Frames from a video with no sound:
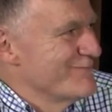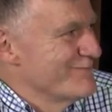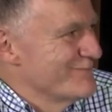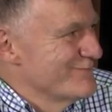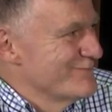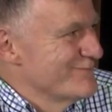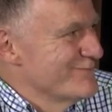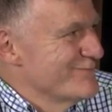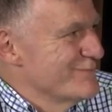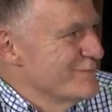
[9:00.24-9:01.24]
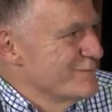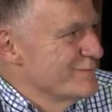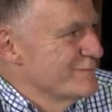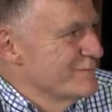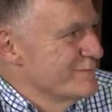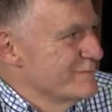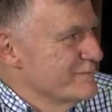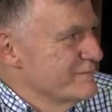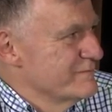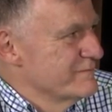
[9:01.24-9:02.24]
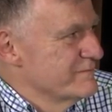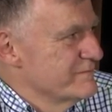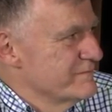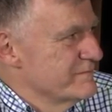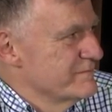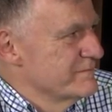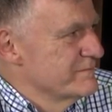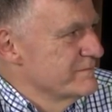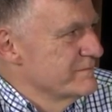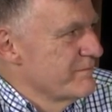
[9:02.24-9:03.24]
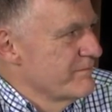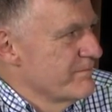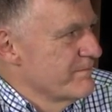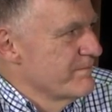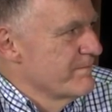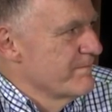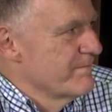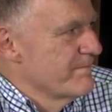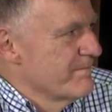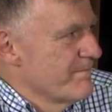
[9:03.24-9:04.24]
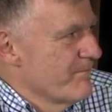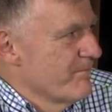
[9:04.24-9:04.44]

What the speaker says: The person shown says nothing.